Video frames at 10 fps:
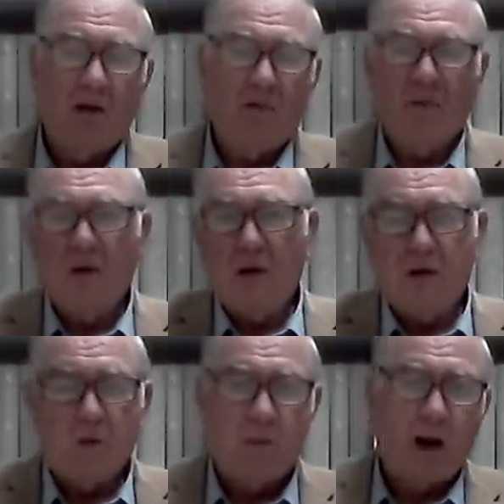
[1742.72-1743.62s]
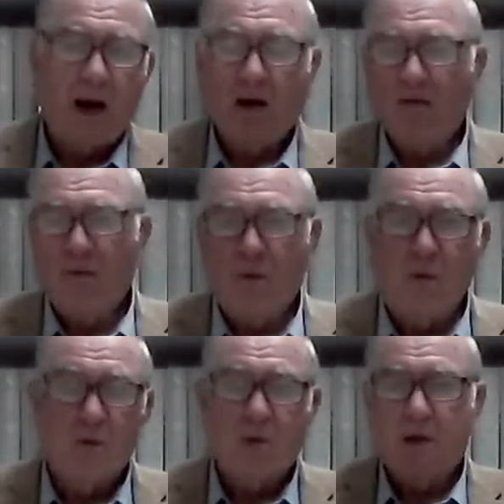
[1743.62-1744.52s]
and freely go back and
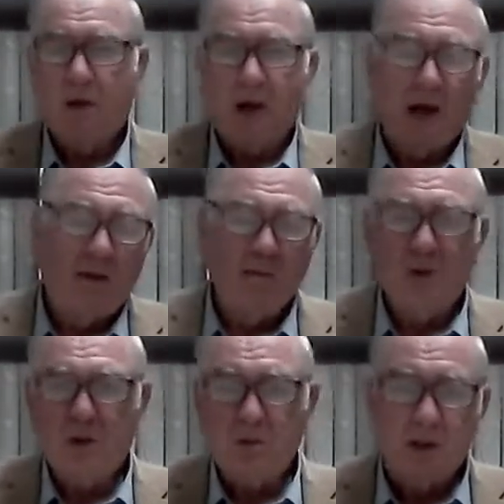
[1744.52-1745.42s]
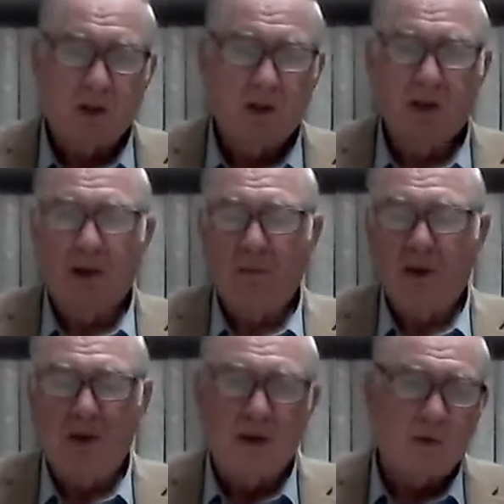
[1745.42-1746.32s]
forth and not have restrictions and
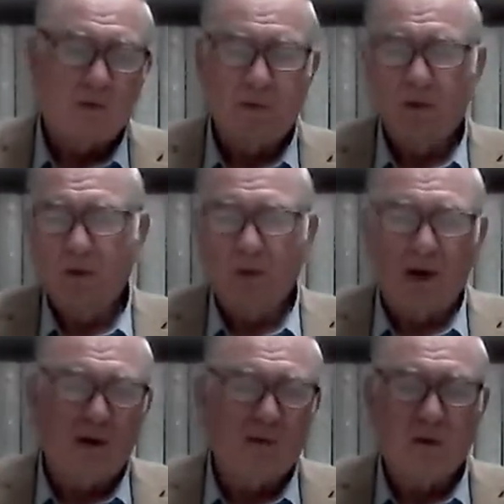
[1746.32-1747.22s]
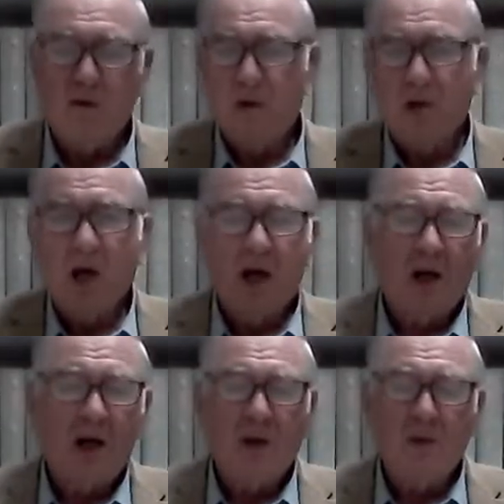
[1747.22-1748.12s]
be interfered by the various
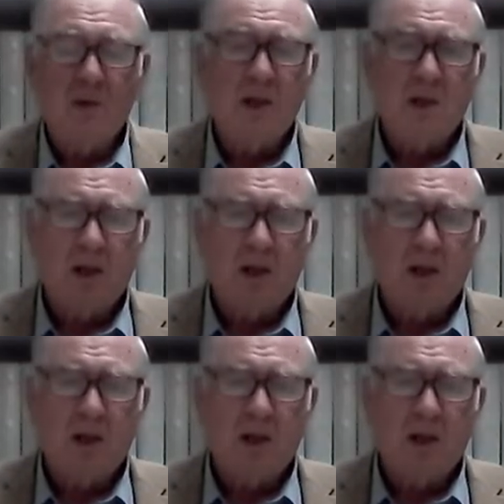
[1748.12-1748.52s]
countries.